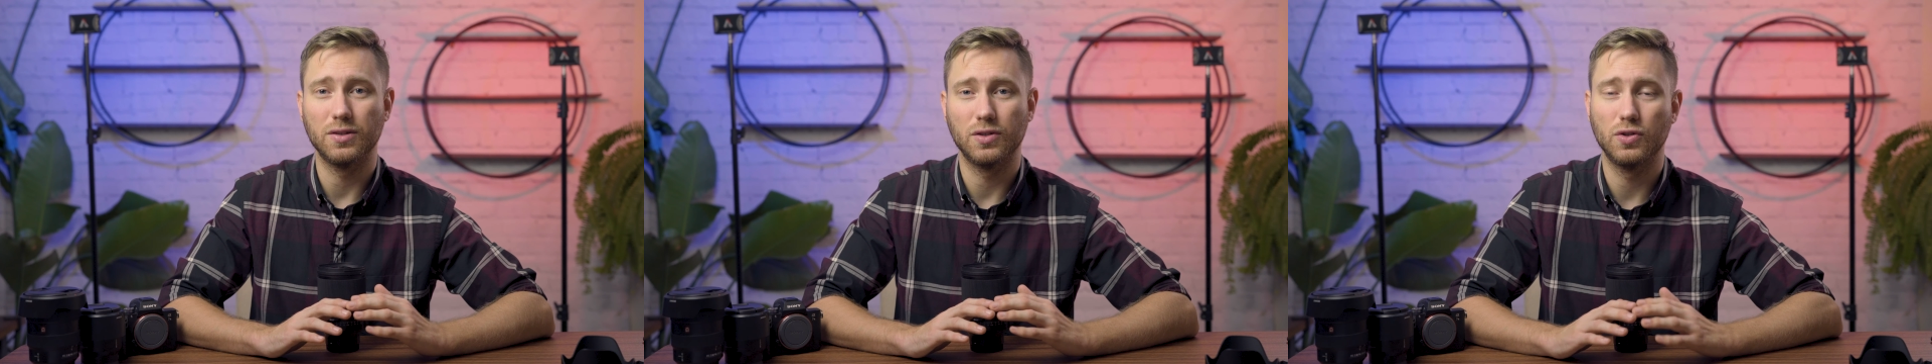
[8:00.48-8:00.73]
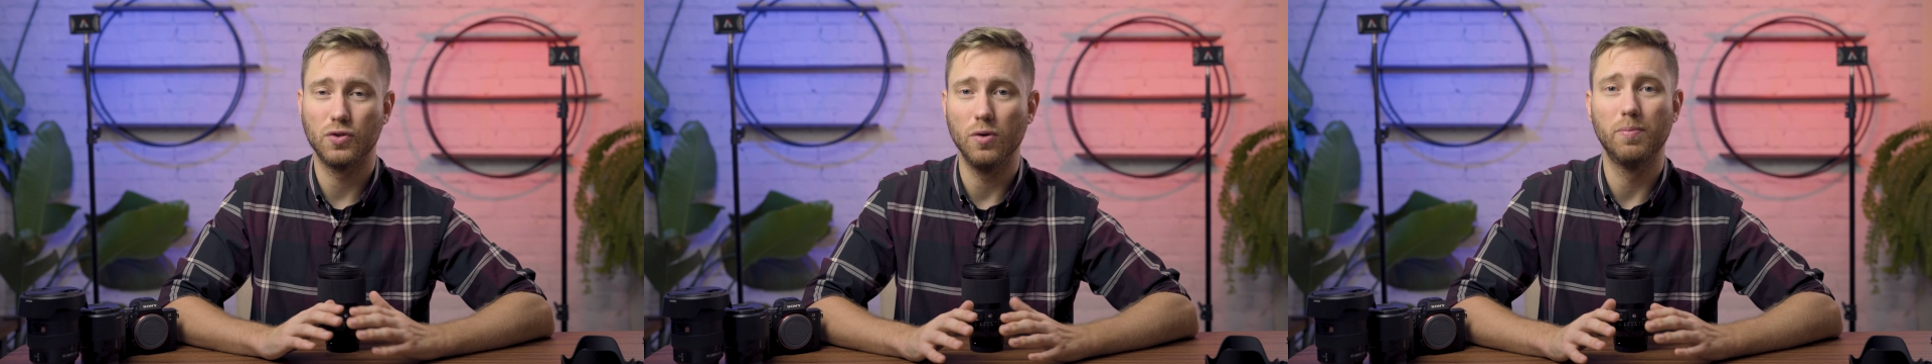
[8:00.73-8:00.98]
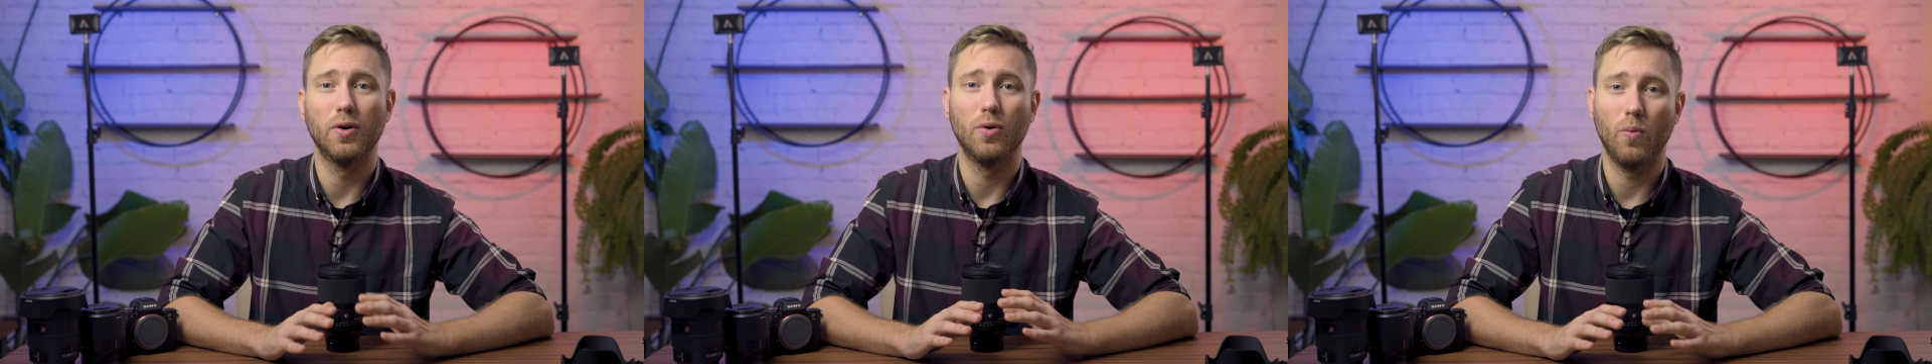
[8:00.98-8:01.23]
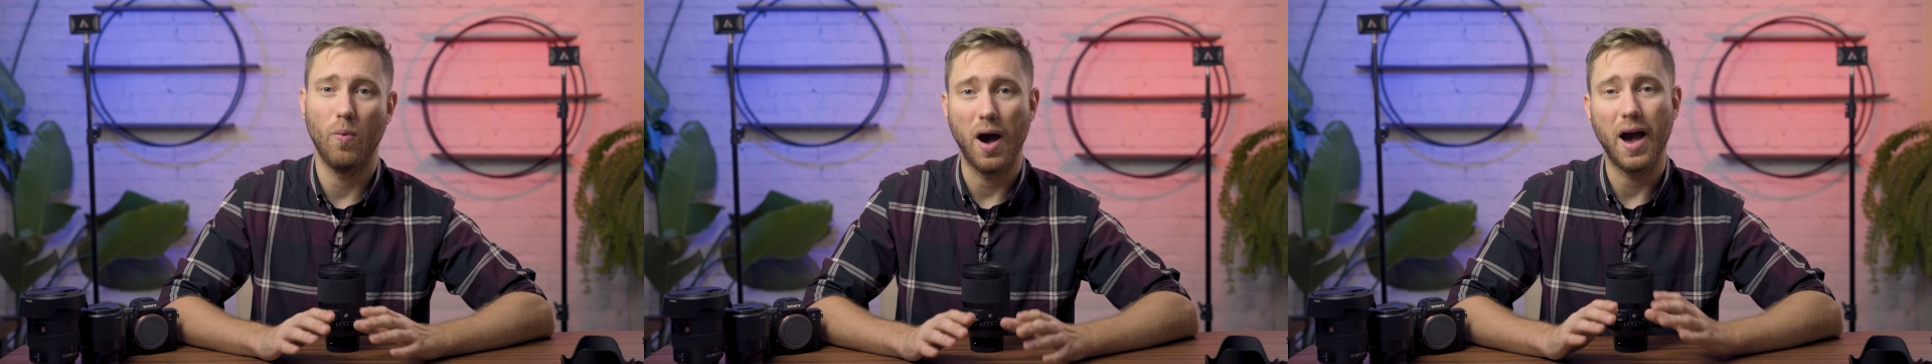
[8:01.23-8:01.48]
super
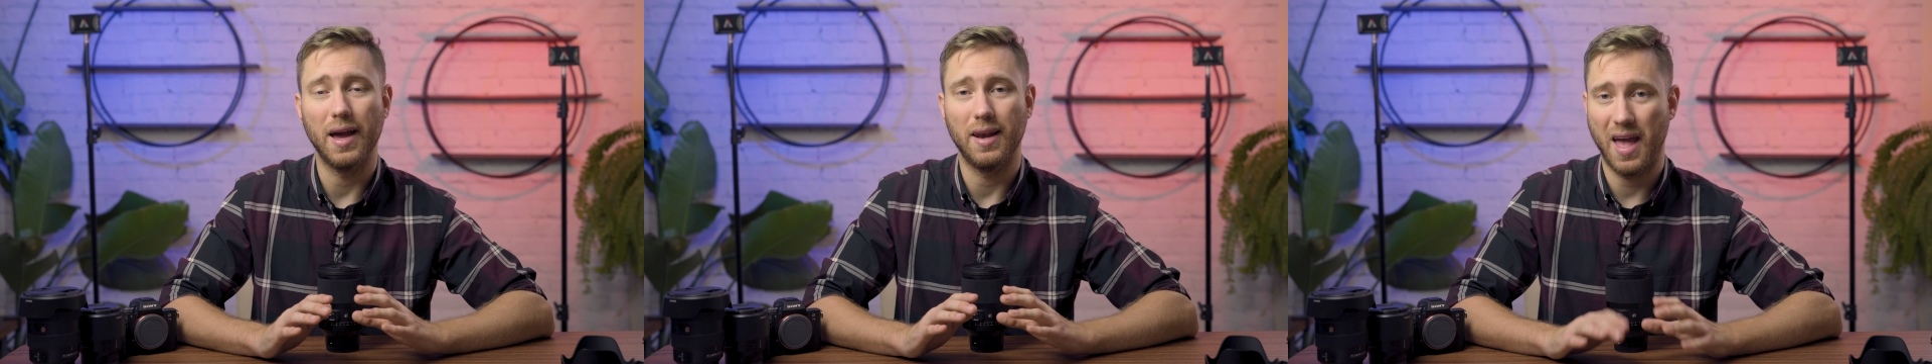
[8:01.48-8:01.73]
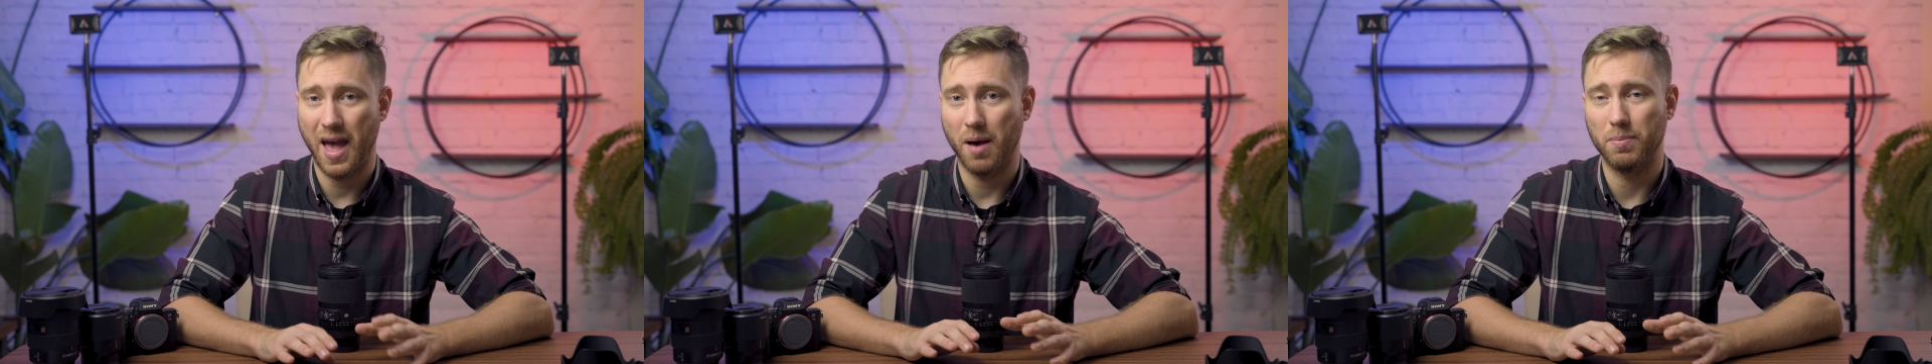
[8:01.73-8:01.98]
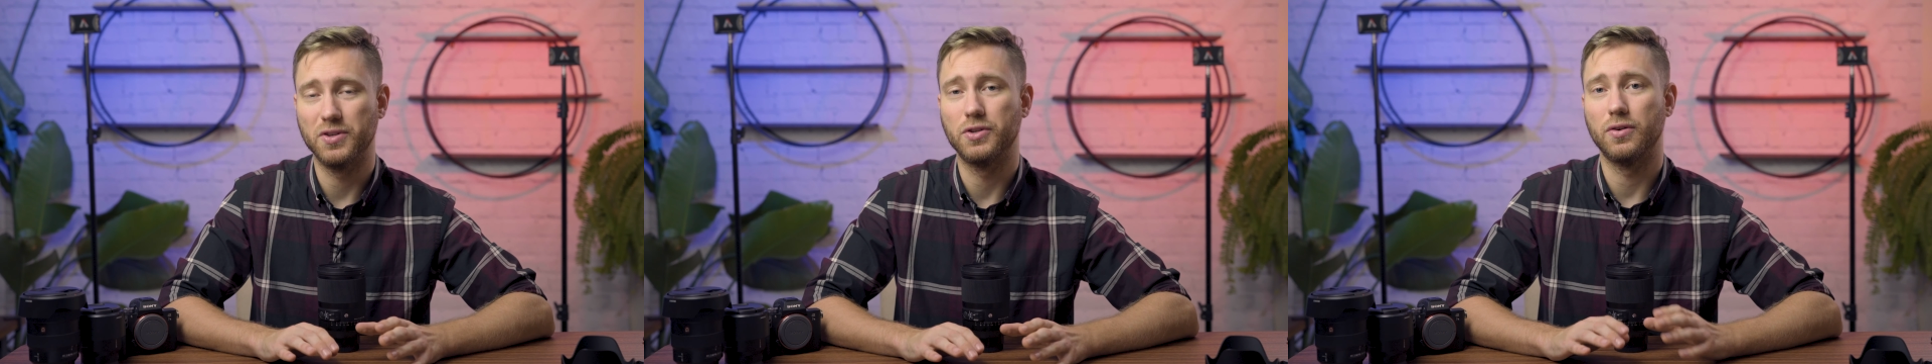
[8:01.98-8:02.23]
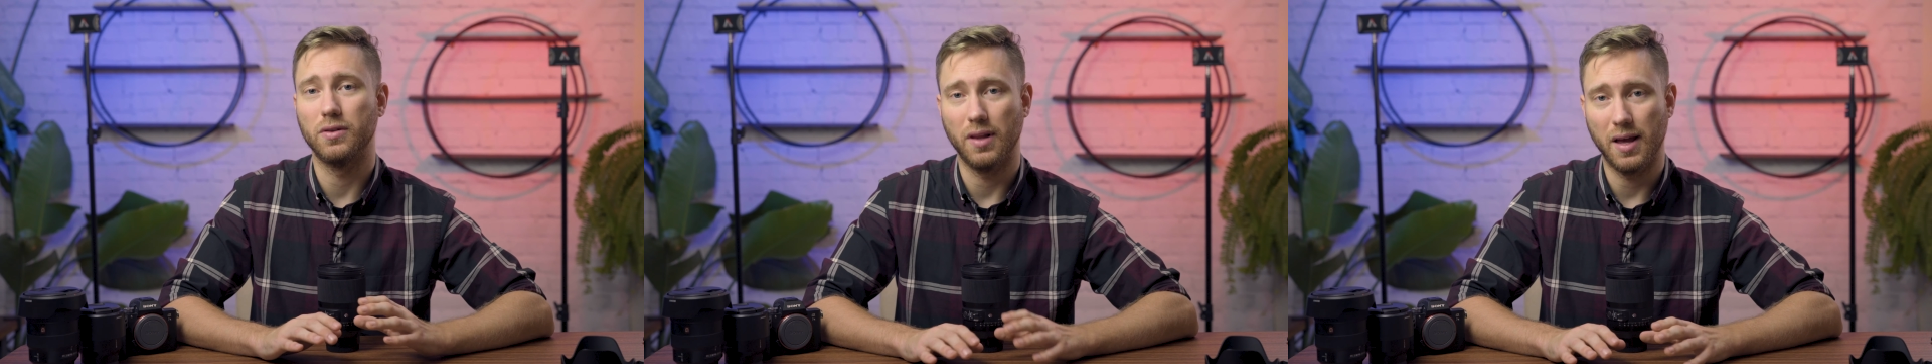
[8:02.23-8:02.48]
wide
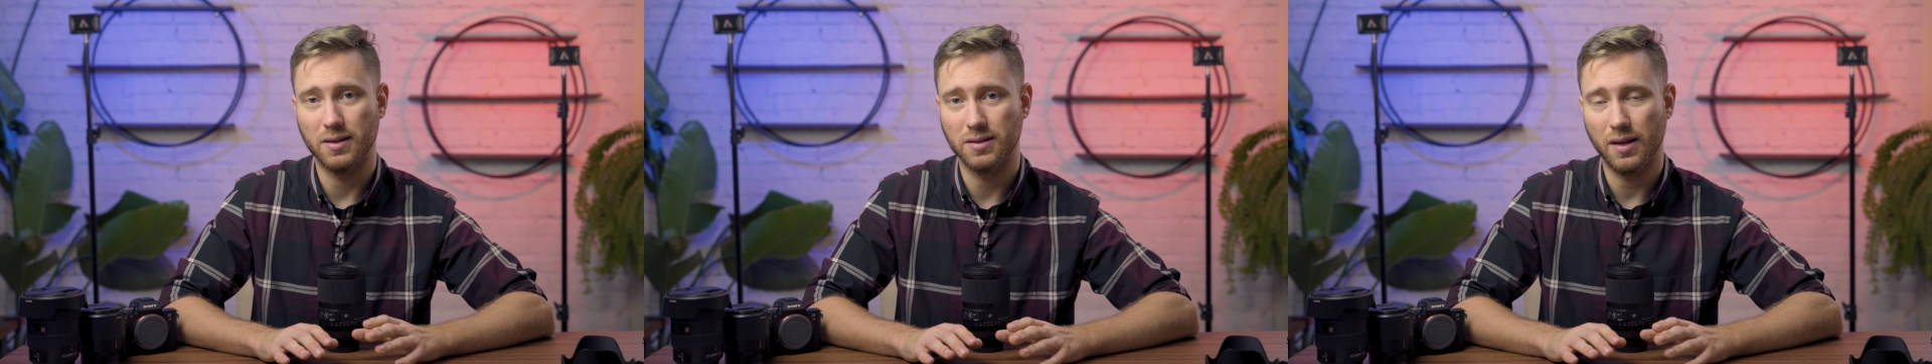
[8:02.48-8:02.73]
aperture lens